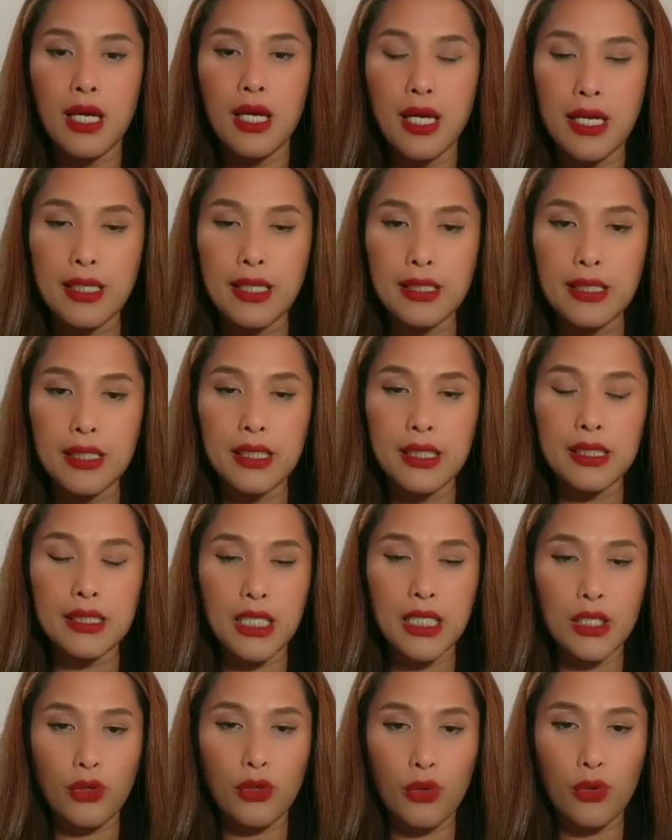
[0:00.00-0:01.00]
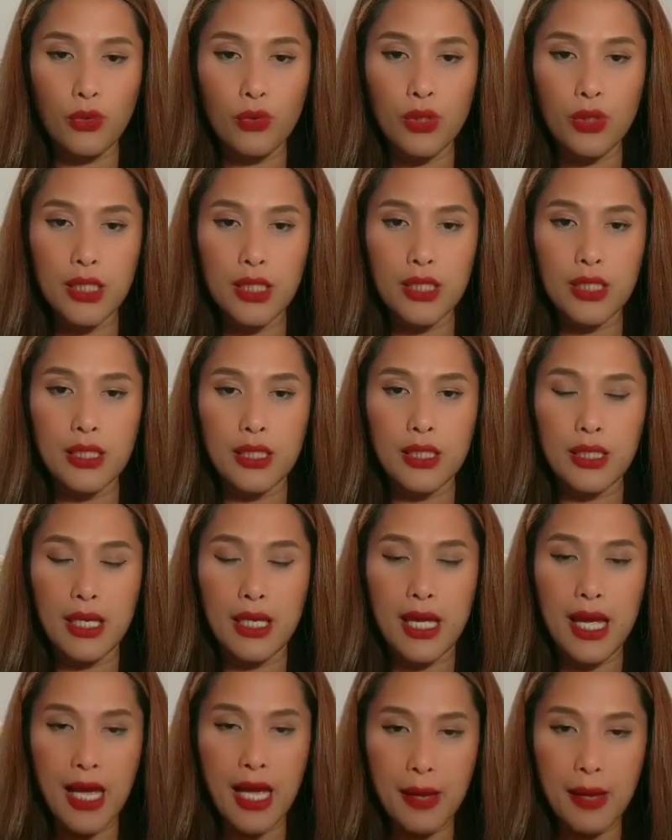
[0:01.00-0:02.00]
and it can only
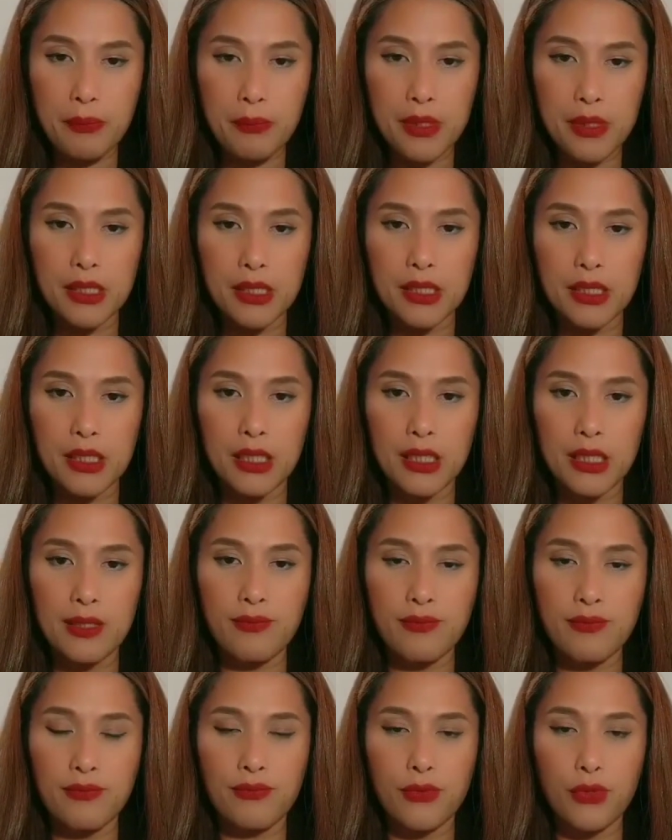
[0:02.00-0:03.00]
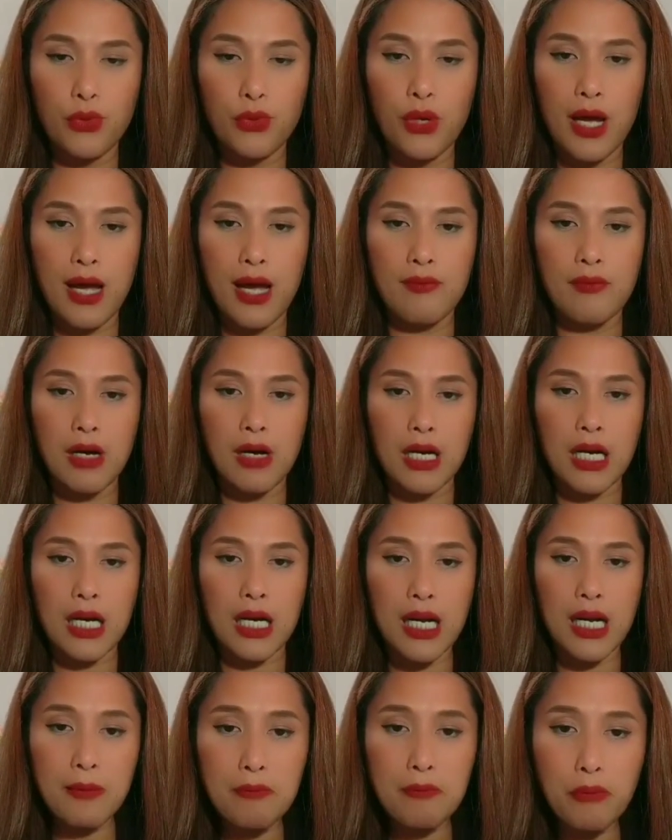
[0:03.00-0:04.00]
happen if you have a
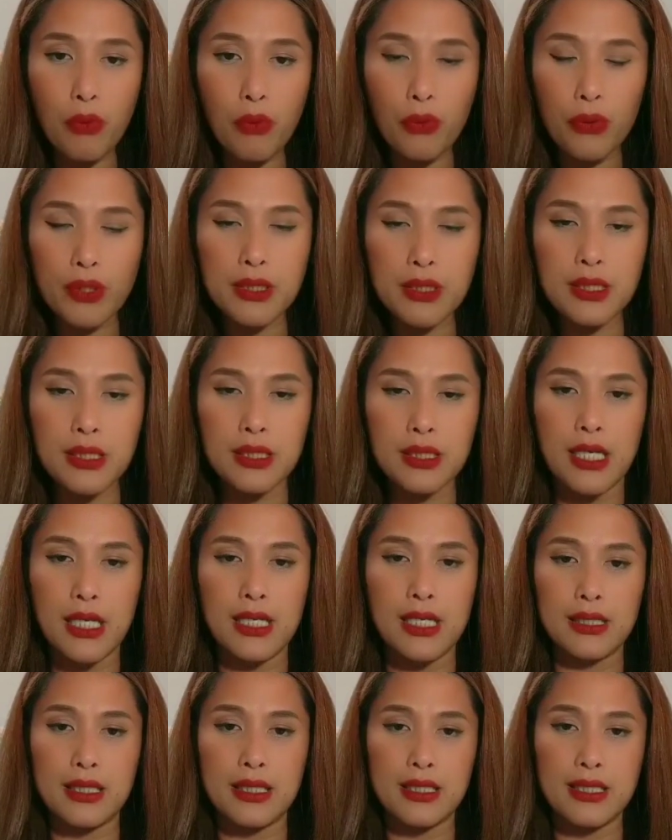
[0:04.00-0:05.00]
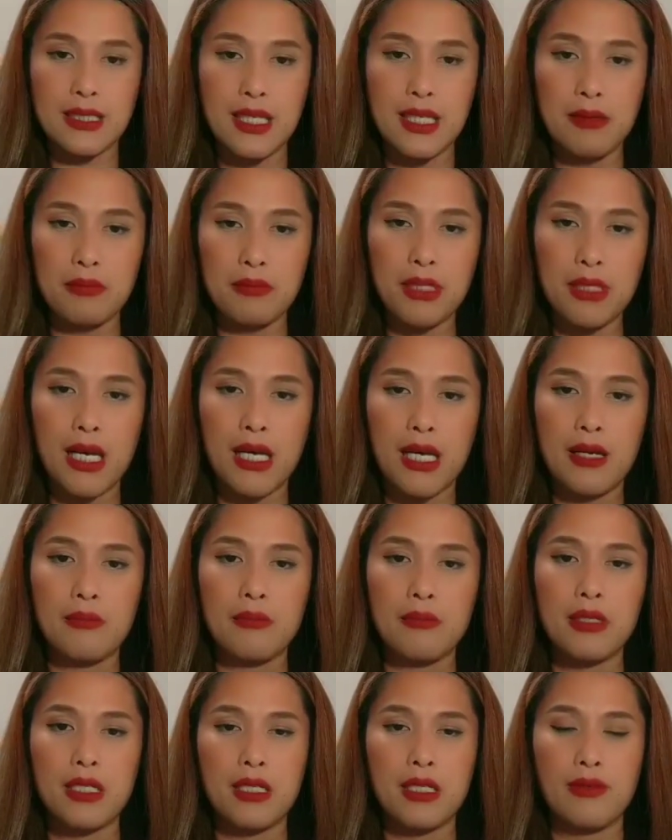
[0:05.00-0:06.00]
clogged pores, and at the same
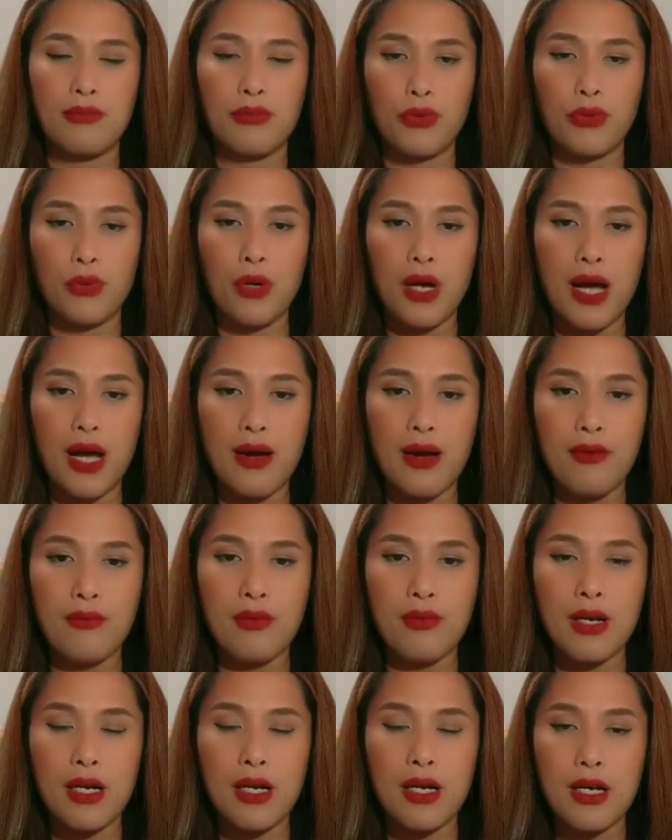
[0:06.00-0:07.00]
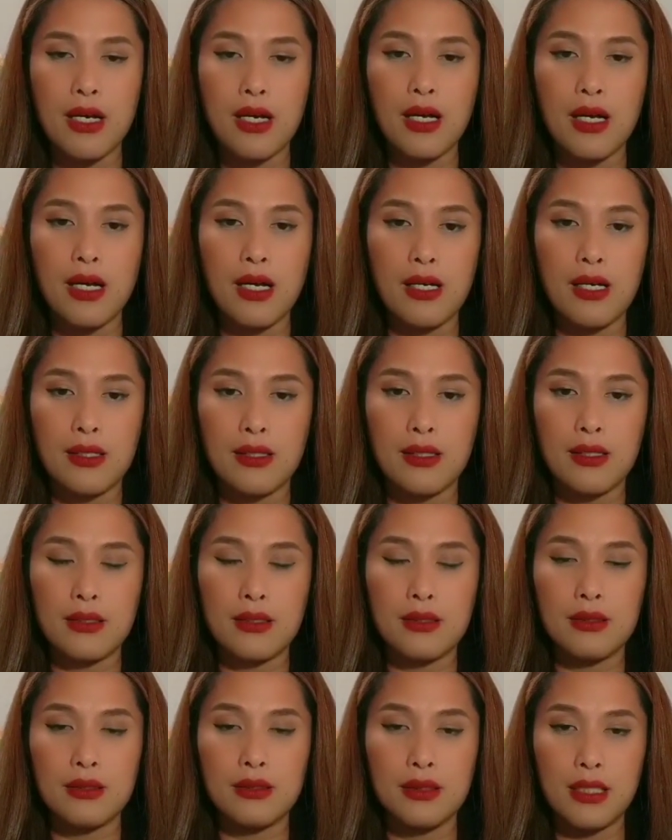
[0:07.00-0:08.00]
time if you have
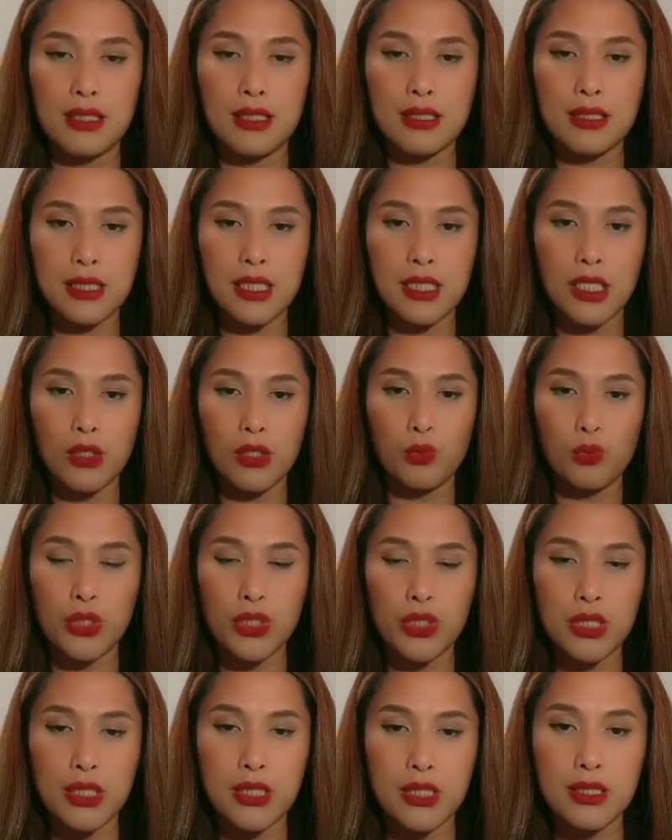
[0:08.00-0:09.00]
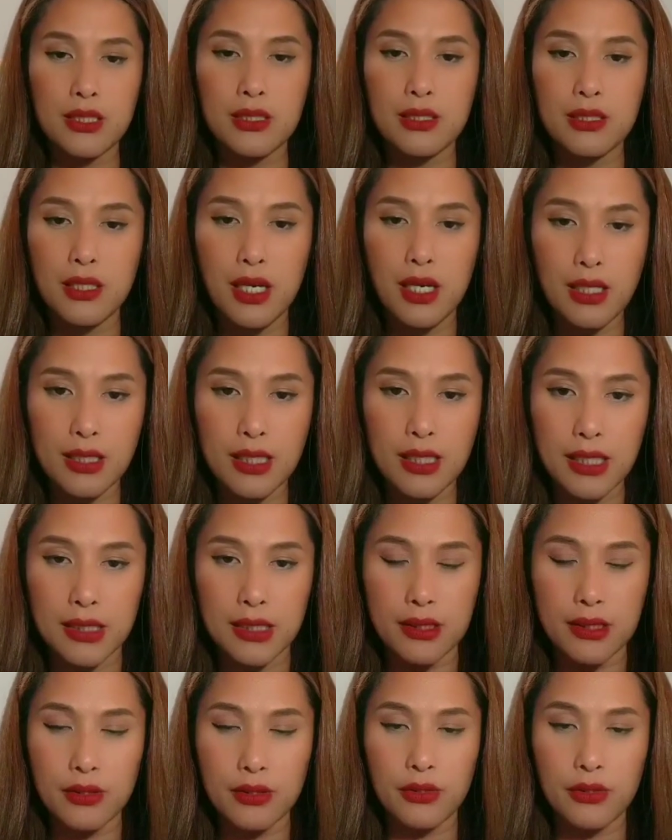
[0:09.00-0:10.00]
a skin which is
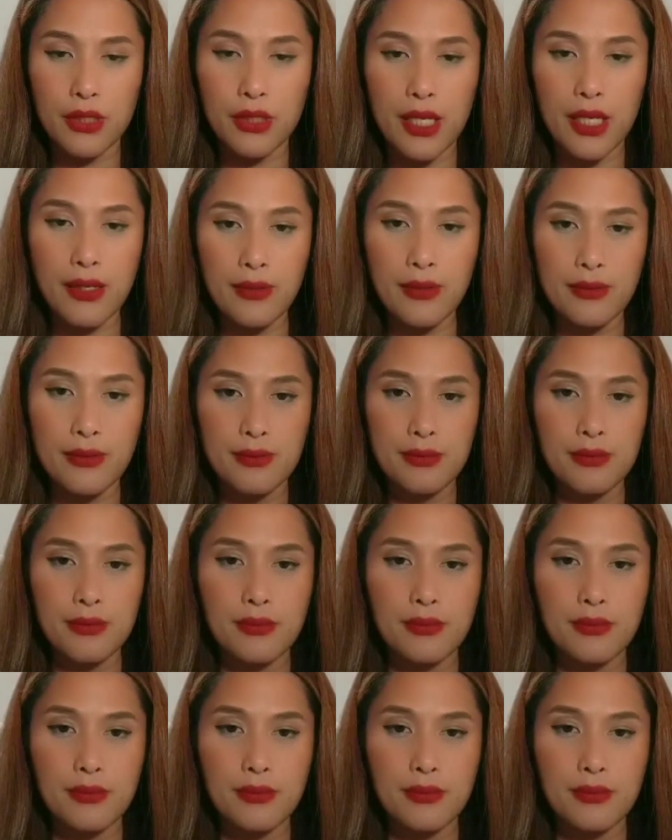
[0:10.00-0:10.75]
unclean. Okay,